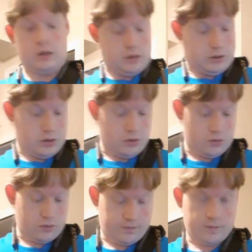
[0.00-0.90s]

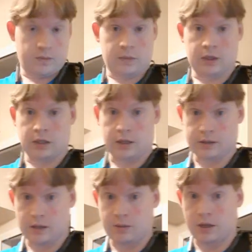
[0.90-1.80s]
So,
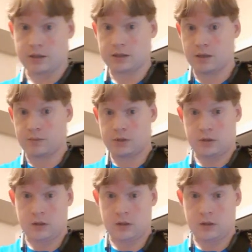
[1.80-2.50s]
same concept.